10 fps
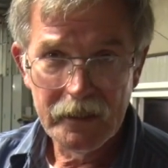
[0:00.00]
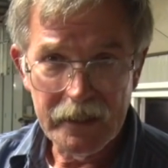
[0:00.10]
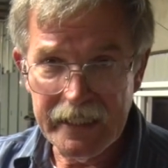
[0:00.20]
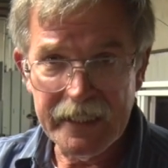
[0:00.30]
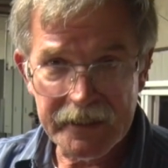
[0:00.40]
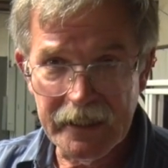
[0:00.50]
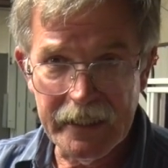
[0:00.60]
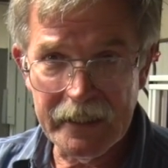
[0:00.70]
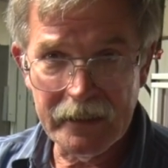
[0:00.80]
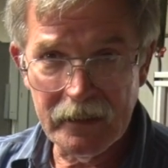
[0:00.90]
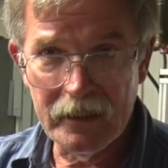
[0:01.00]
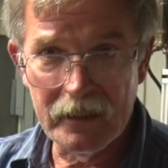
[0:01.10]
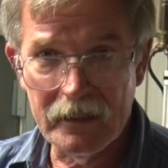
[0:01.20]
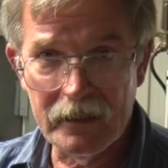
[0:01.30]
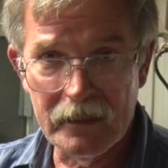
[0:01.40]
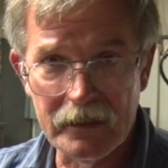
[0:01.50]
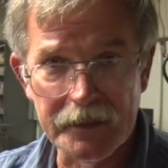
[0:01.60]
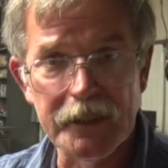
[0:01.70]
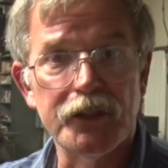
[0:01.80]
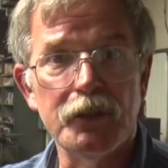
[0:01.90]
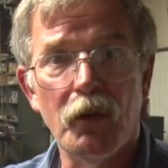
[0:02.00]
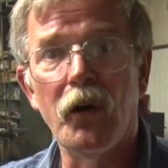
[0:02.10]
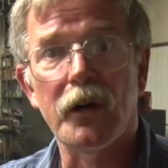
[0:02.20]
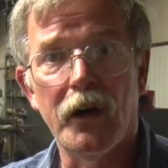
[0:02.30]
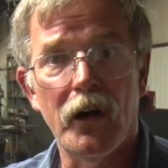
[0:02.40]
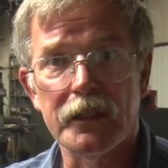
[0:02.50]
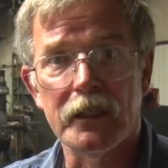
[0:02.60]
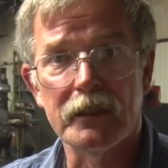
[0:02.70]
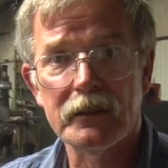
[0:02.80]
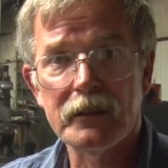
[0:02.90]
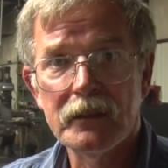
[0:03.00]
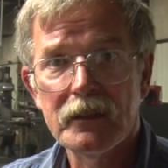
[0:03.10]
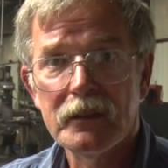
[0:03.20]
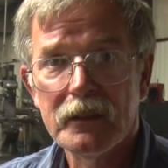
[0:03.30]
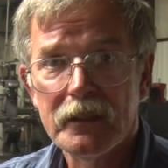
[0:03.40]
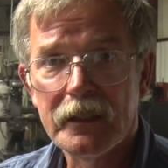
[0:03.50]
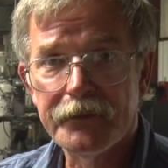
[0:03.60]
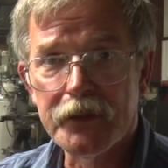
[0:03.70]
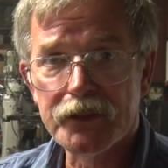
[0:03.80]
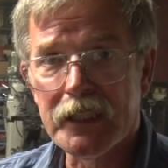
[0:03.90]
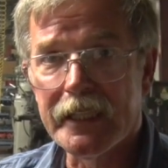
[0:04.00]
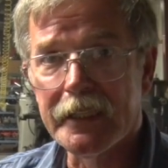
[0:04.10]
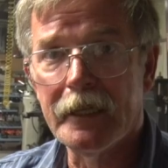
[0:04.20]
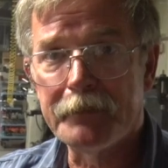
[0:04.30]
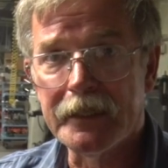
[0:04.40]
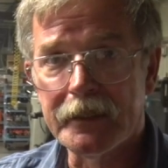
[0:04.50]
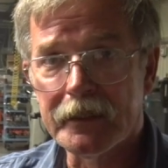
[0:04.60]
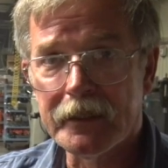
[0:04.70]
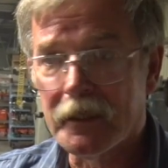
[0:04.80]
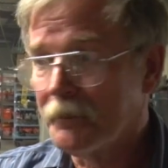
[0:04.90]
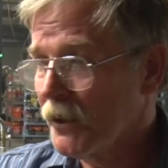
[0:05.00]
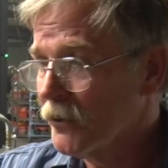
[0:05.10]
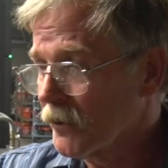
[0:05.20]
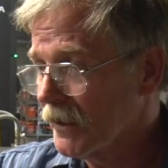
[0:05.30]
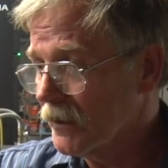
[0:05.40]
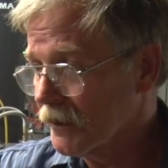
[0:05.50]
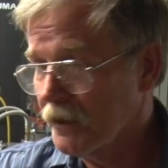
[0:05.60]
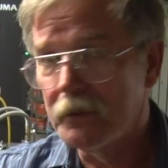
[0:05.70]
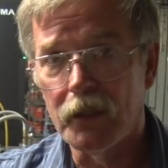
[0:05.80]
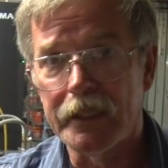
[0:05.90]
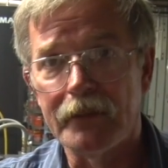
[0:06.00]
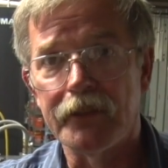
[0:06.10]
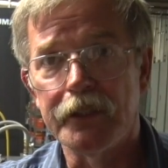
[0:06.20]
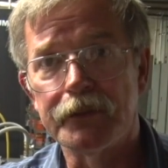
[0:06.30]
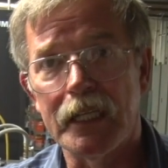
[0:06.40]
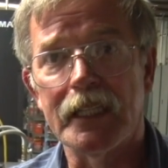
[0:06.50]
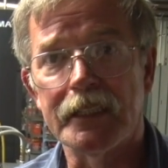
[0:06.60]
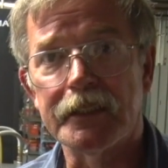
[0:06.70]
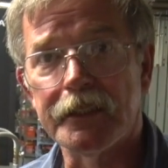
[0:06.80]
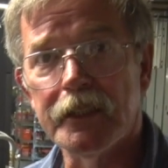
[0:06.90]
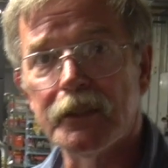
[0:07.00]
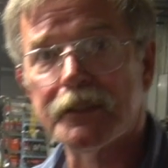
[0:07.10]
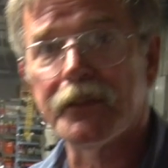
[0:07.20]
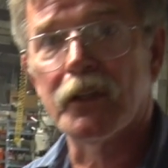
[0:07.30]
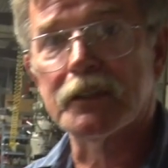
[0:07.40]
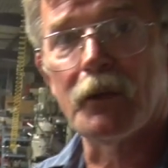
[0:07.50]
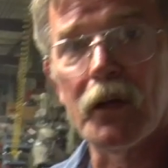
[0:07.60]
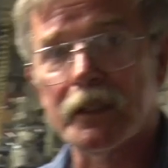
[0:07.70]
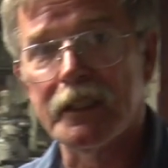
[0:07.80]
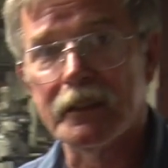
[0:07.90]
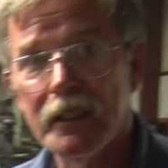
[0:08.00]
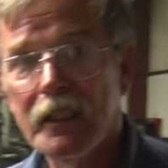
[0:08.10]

anything that you want on the. If you set it up in the computer, it'll do whatever you tell it to do as far as marking.